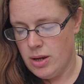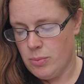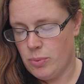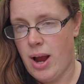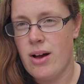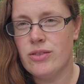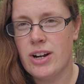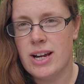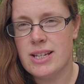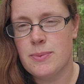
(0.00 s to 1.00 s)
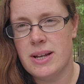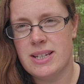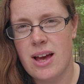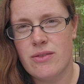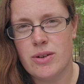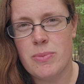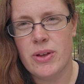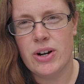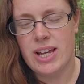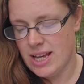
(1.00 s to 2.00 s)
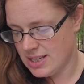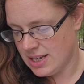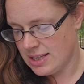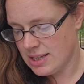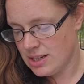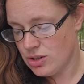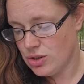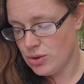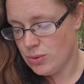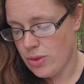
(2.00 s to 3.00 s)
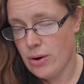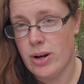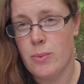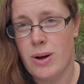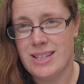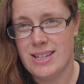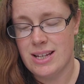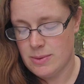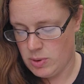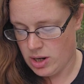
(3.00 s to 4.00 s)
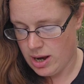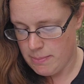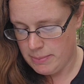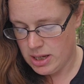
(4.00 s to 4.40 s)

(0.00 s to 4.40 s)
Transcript: Brown rice went down from 38 cents to 31 cents per cup.